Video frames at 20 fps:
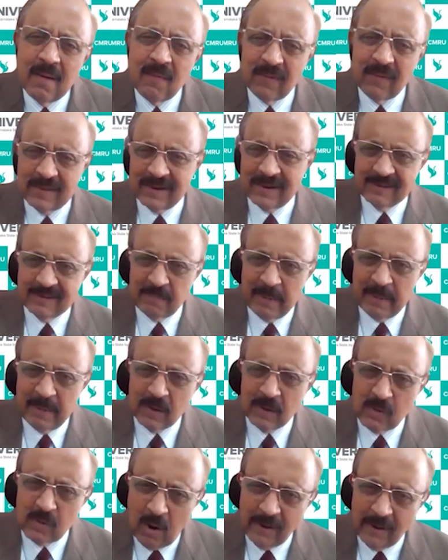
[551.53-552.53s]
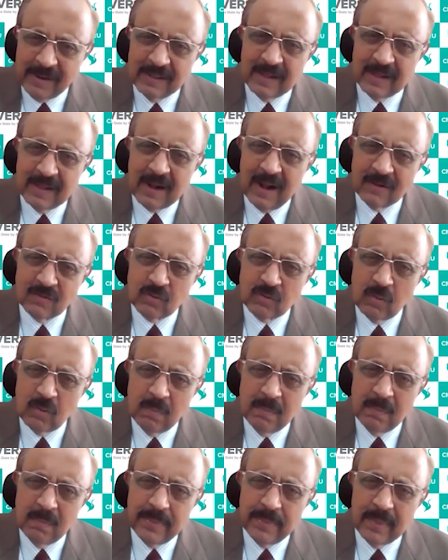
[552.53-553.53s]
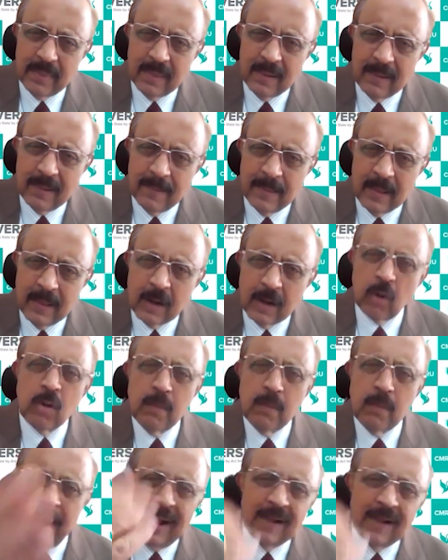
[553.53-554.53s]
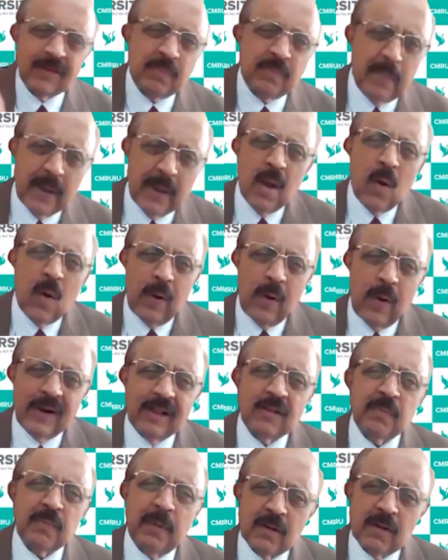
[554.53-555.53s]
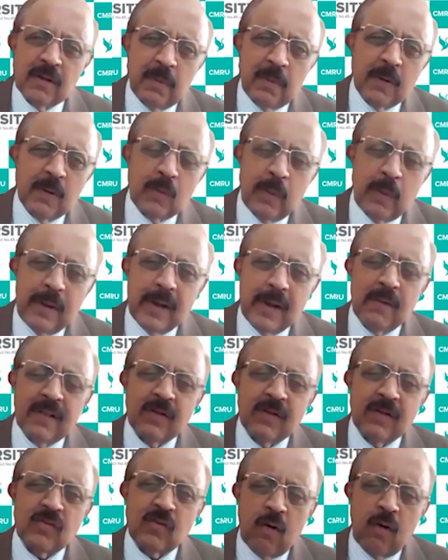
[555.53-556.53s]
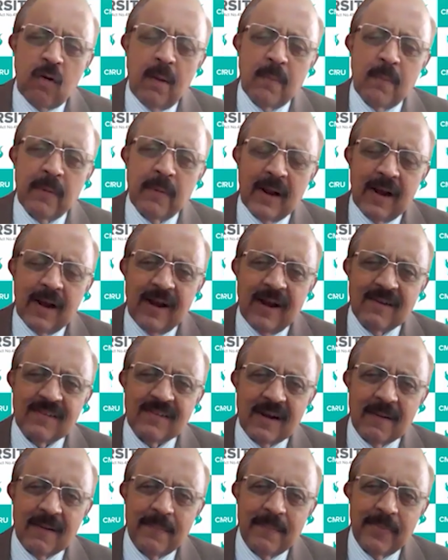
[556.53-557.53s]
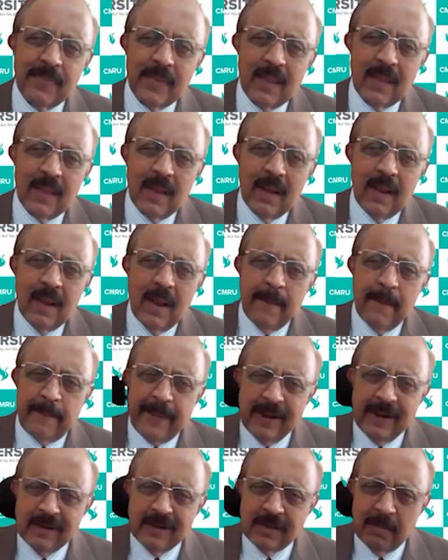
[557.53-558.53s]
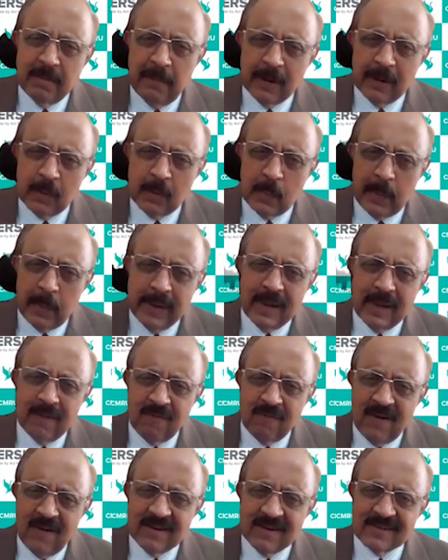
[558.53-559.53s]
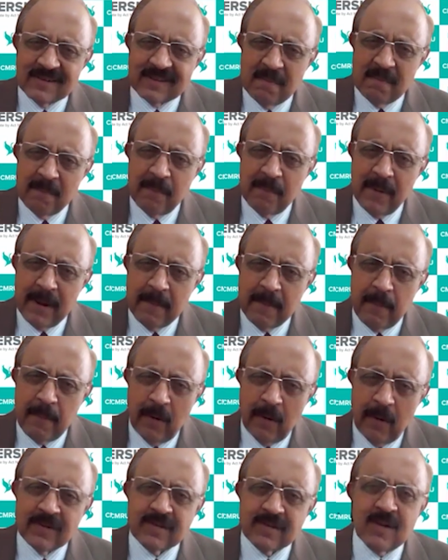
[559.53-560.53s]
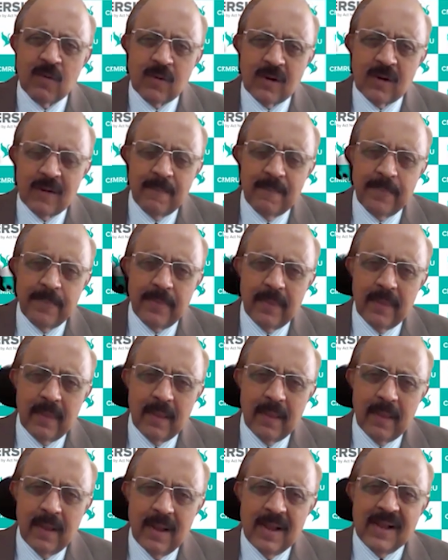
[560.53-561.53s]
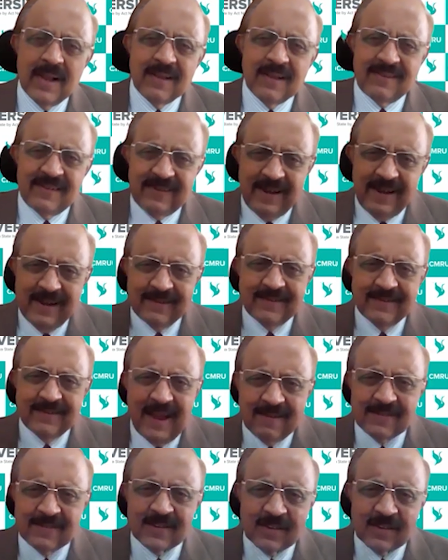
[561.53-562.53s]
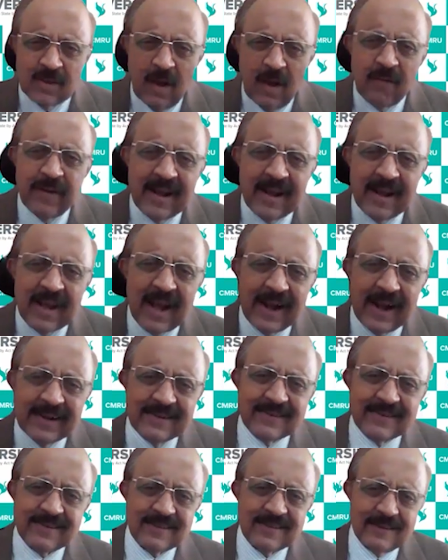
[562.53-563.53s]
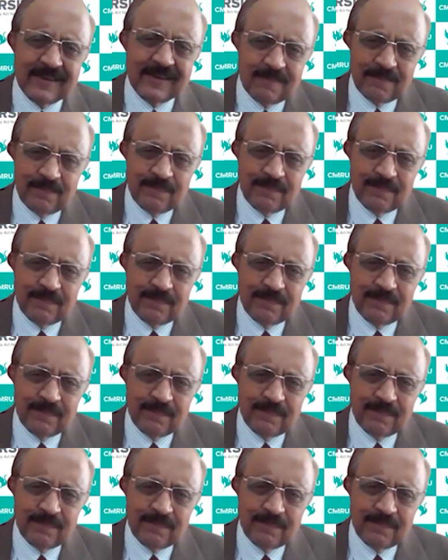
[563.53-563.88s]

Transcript: Whether it is being taught in the classroom? Now you may ask me, what is Principle 21 of the Stockholm Declaration? Principle 21 simply points out, states have sovereign rights.